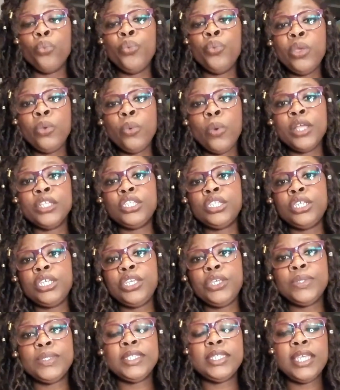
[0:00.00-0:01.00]
We want to
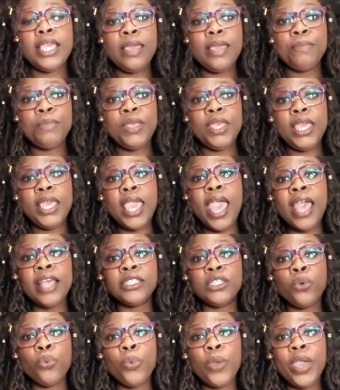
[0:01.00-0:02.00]
use DAP
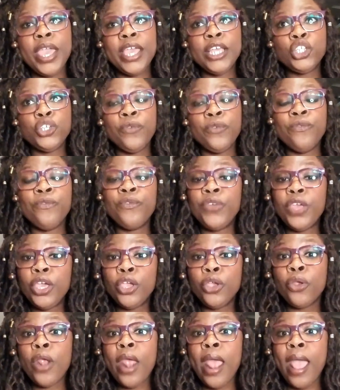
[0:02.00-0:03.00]
as a way to
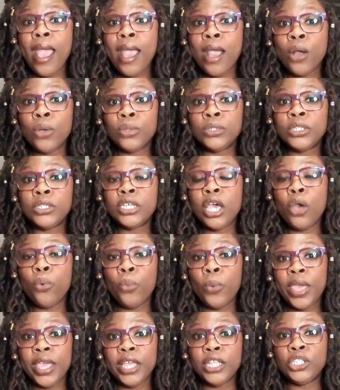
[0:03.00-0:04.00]
figure out a
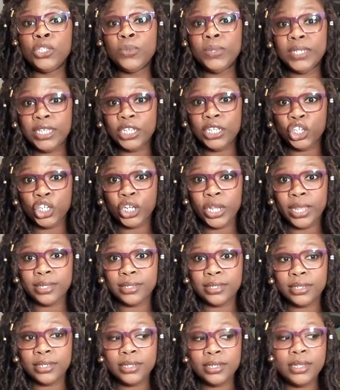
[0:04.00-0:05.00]
way to teach
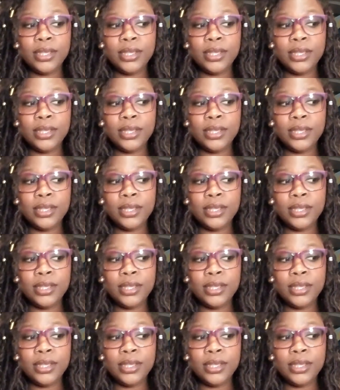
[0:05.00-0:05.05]
it.